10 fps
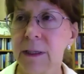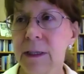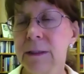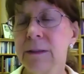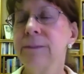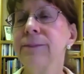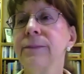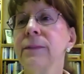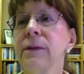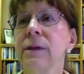And
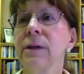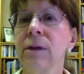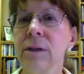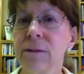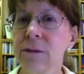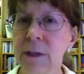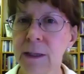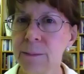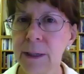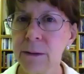it's
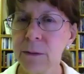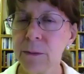not about